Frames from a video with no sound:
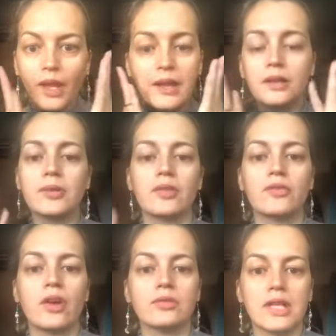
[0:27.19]
little bit of
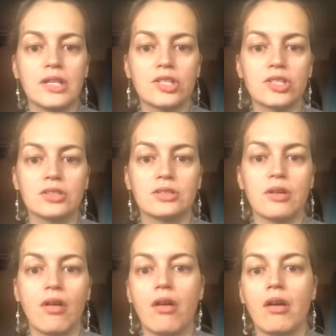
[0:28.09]
foundation
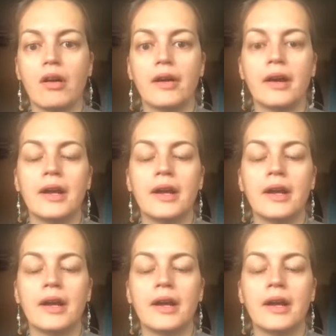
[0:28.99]
or